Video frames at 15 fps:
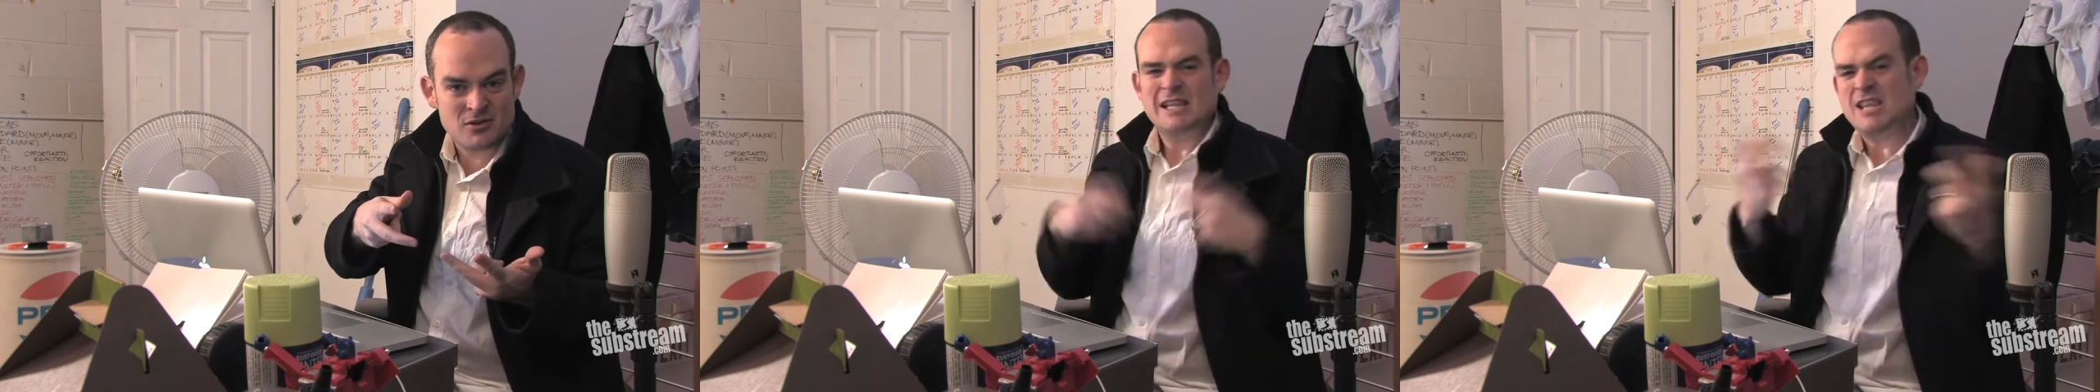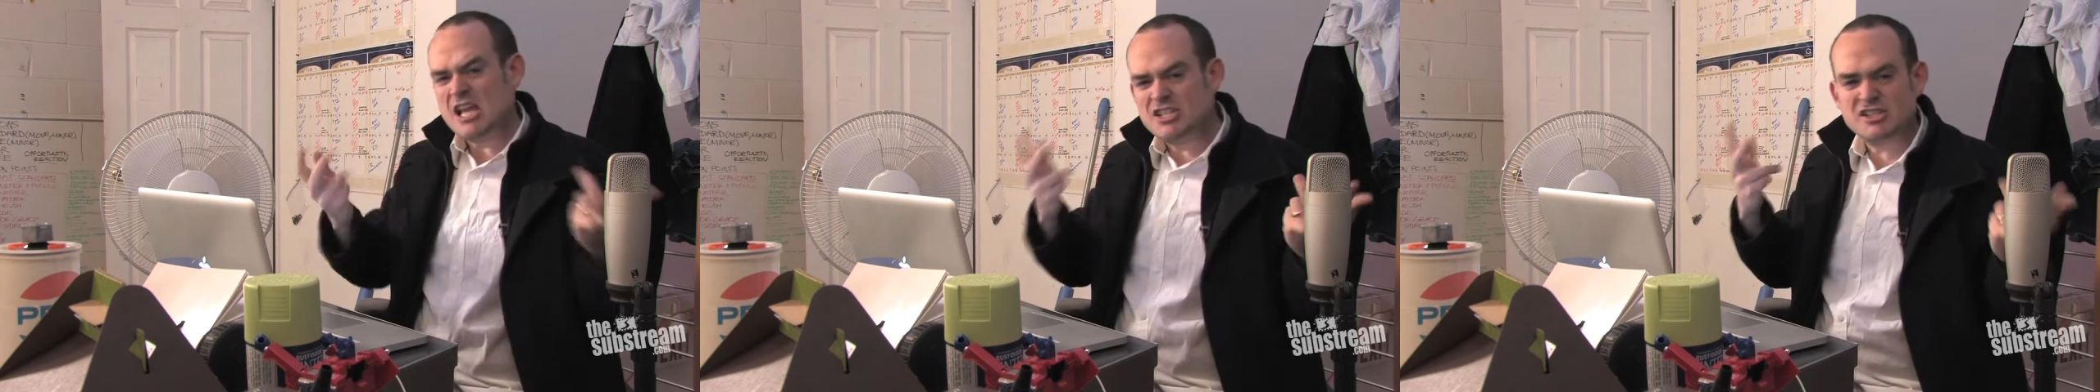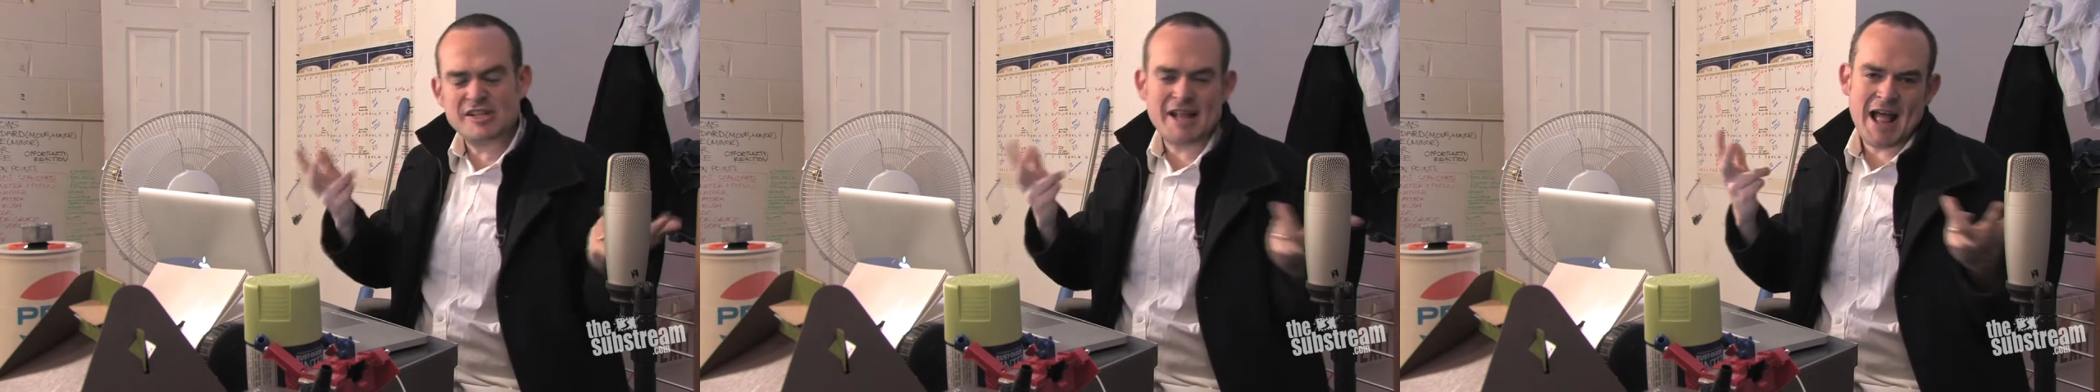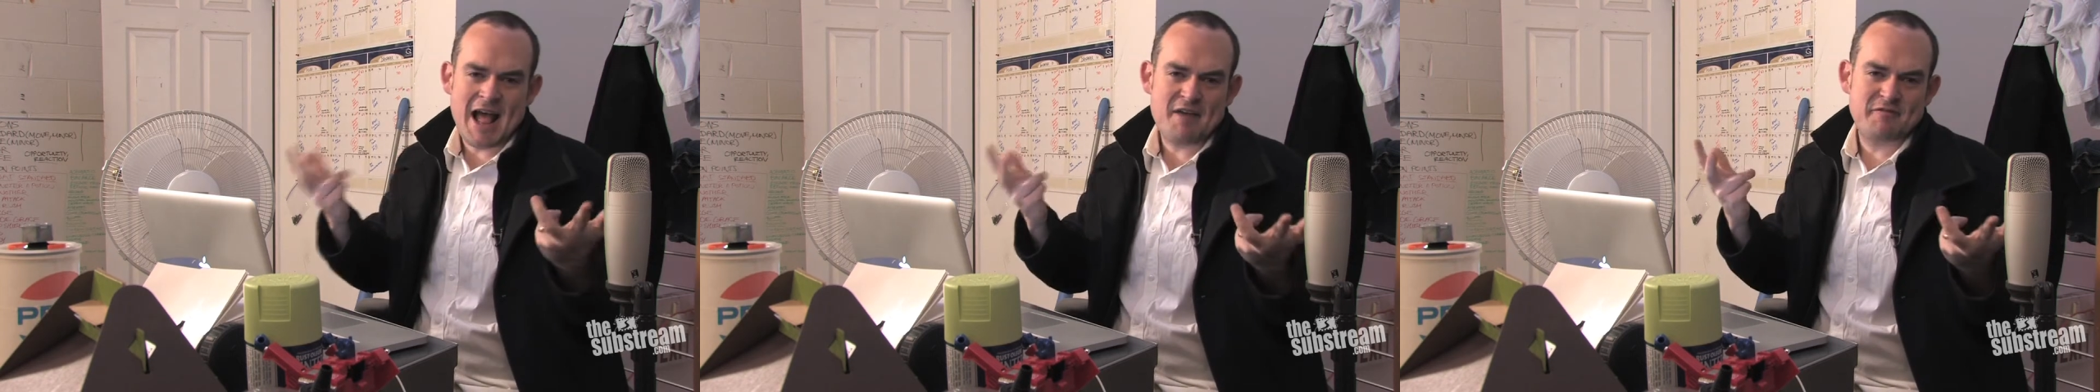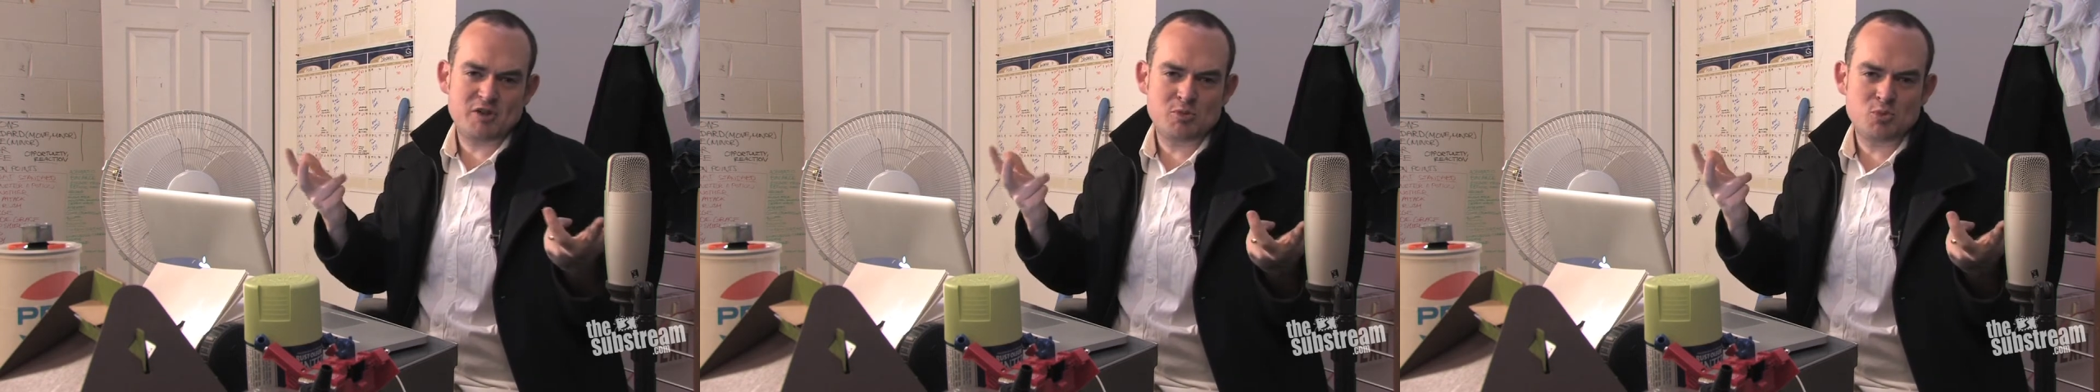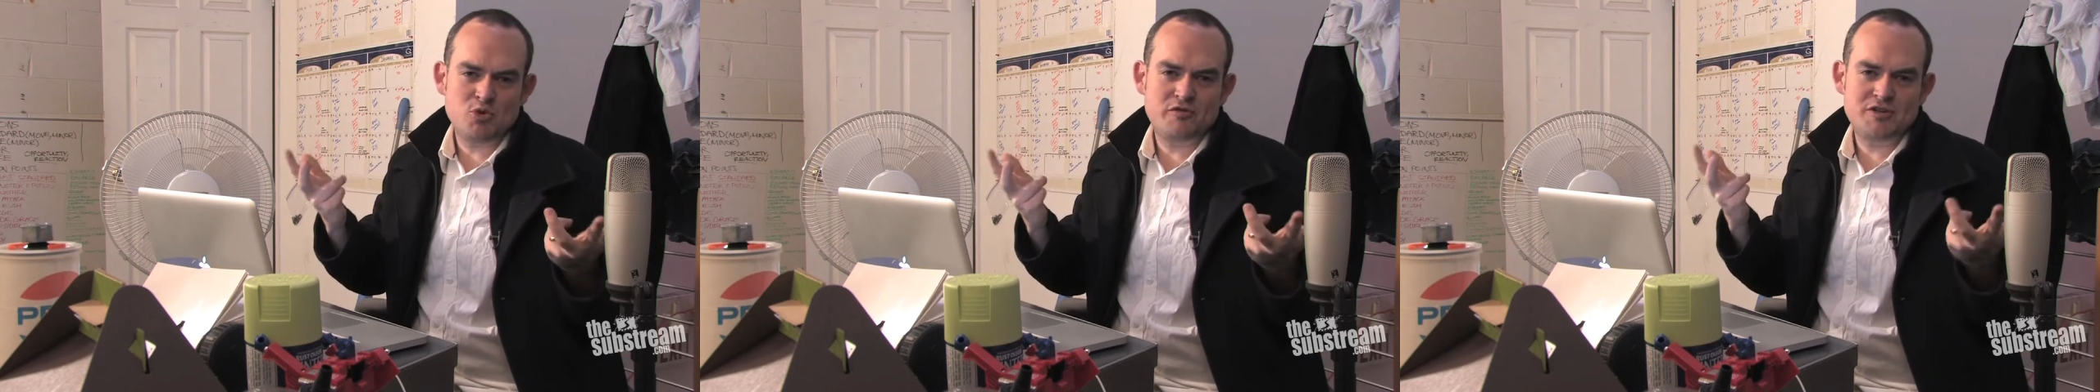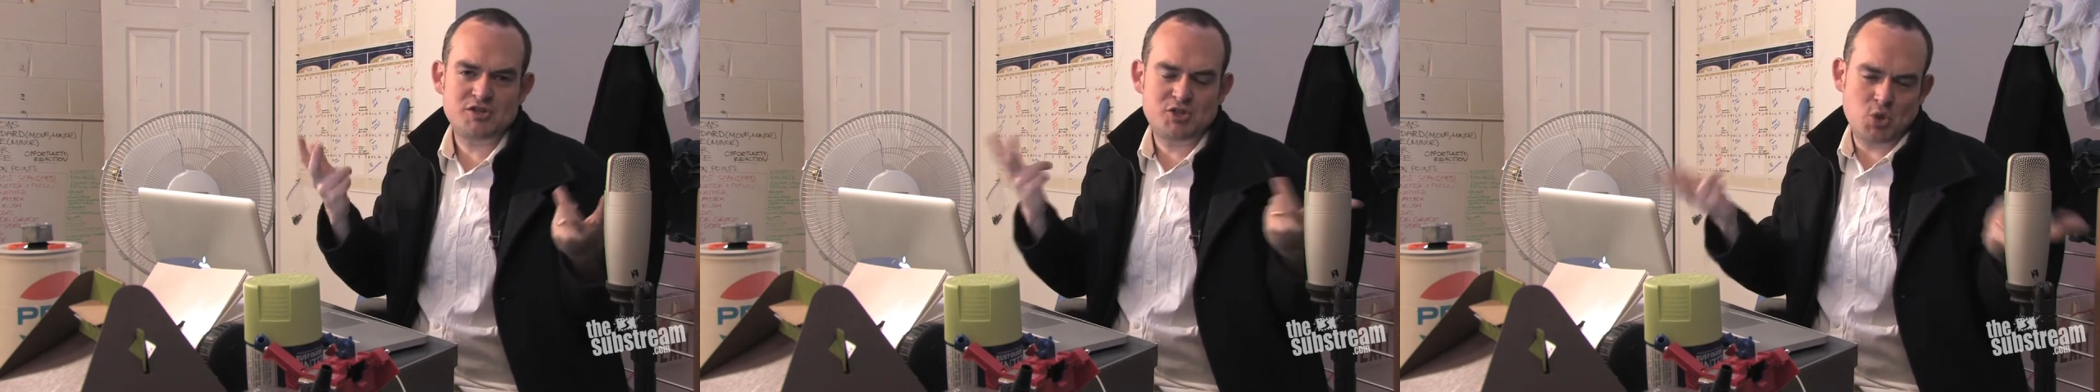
Less than half of the movies